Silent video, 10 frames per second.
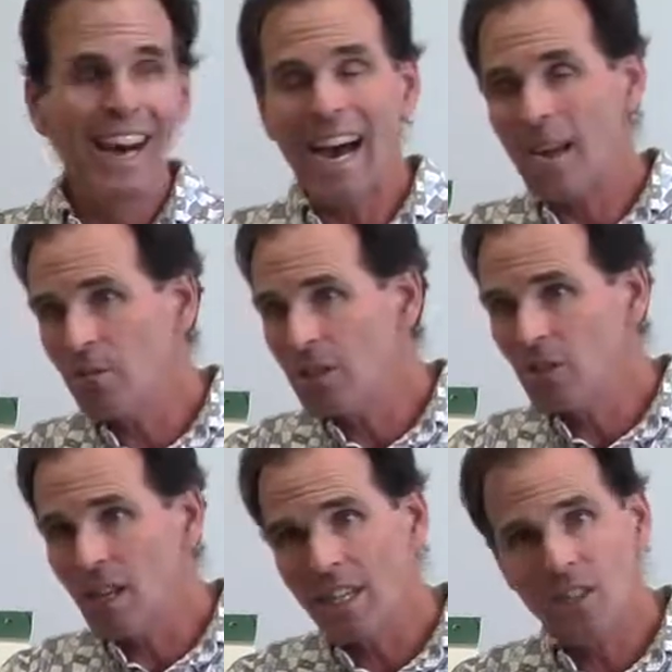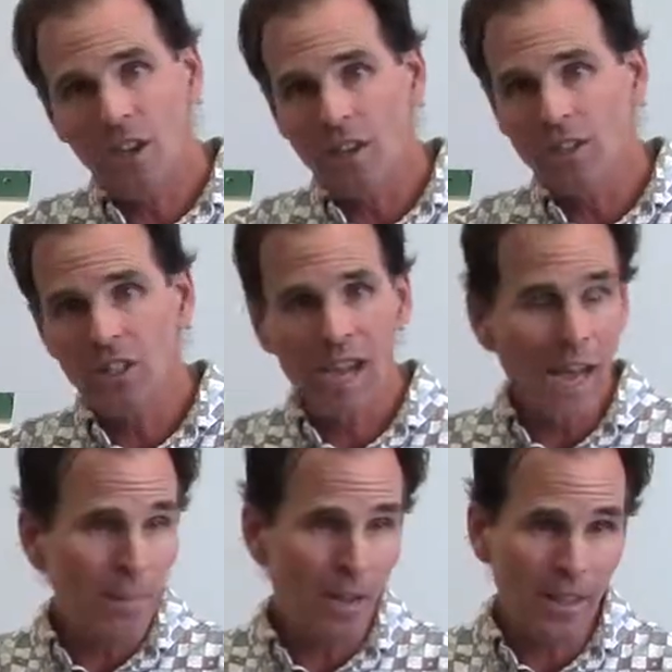I read studies all the
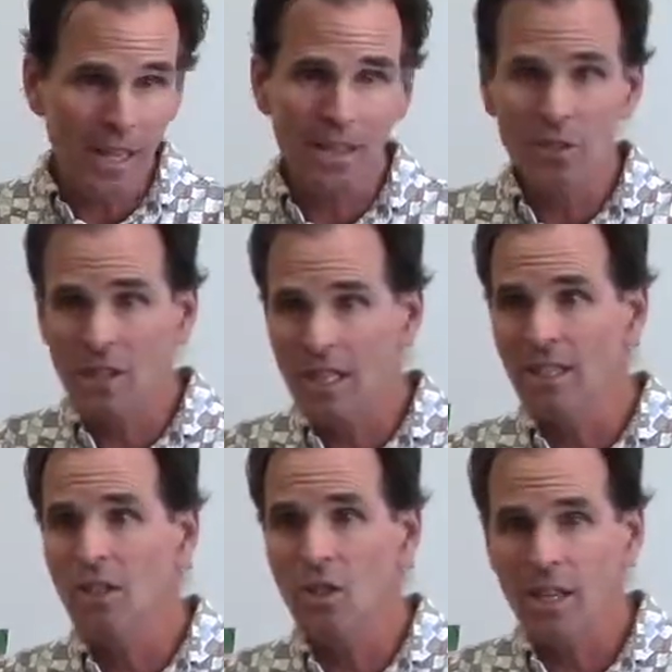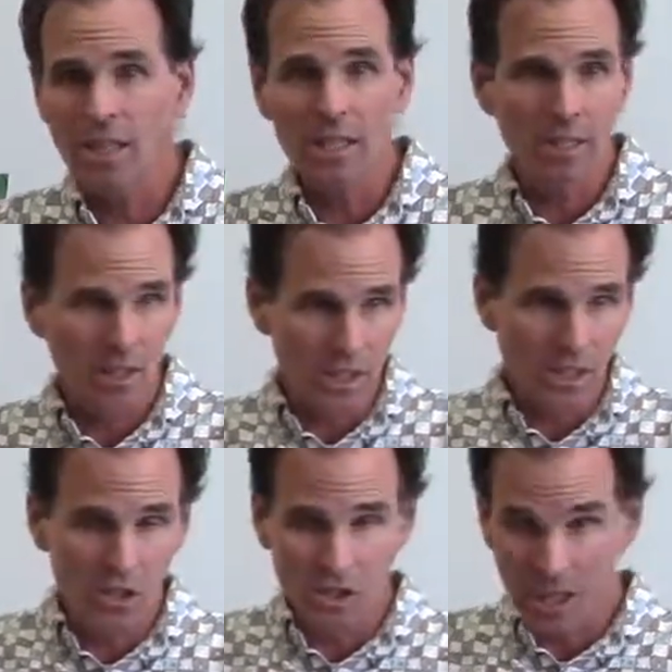time. I think I've said this on the
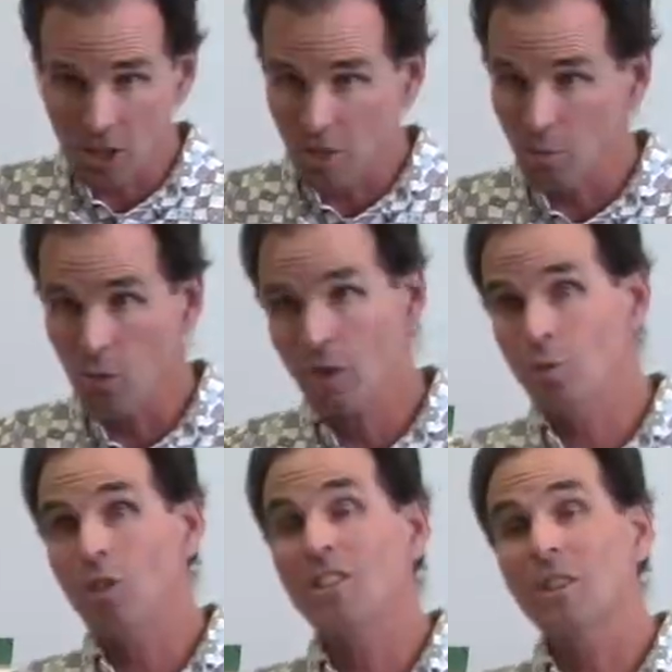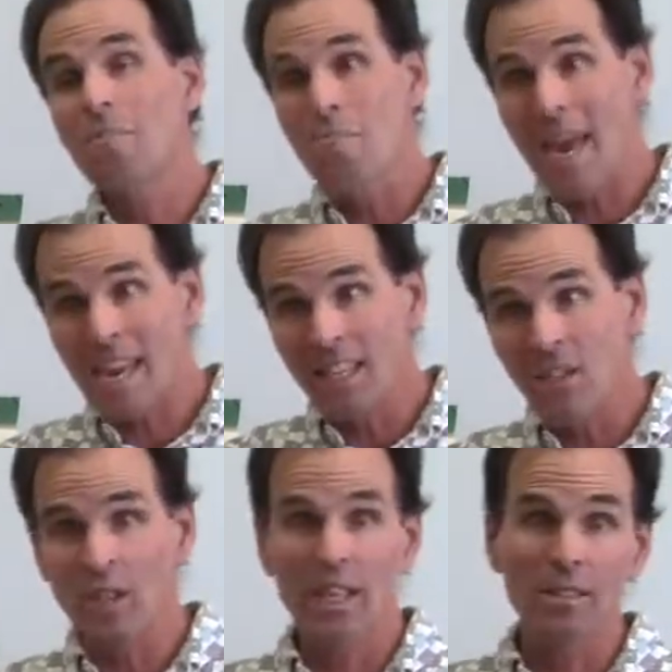discussion boards where it's amazing.